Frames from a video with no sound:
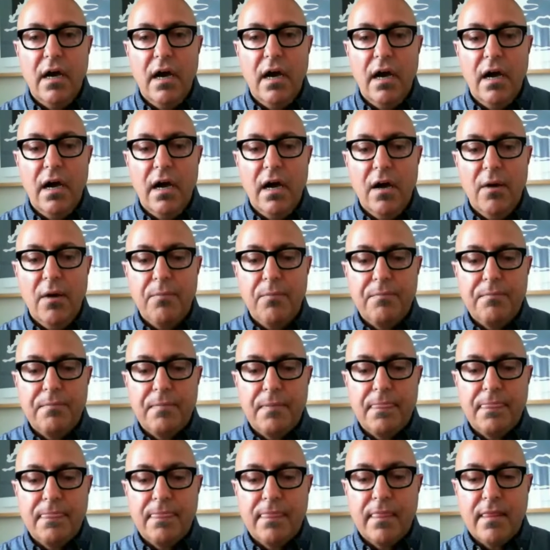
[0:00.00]

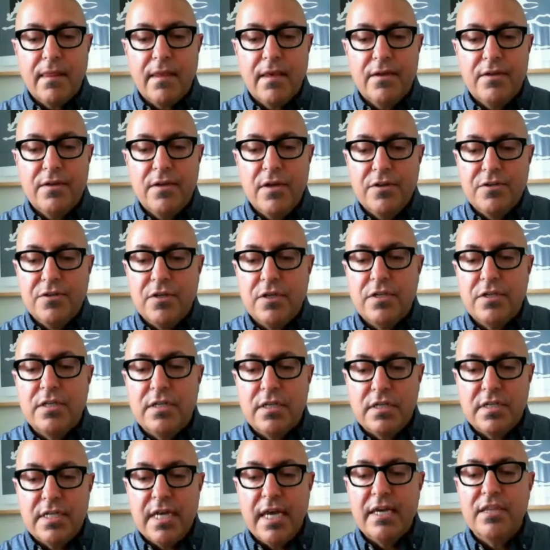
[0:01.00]
to
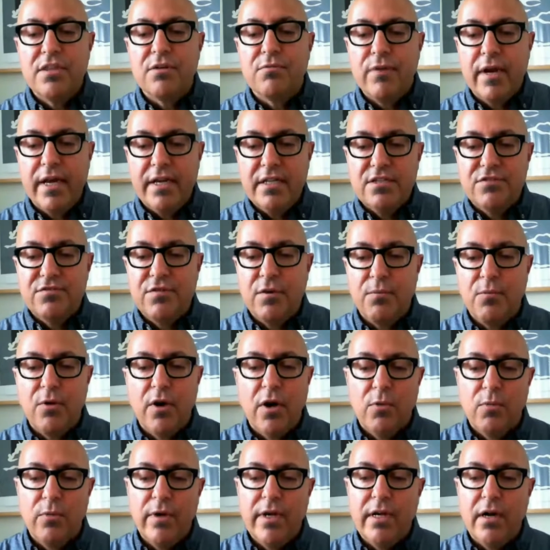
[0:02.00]
take the reins from
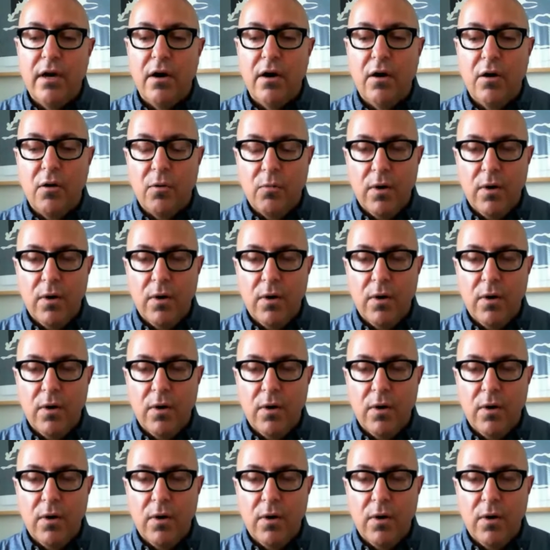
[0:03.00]
where we are,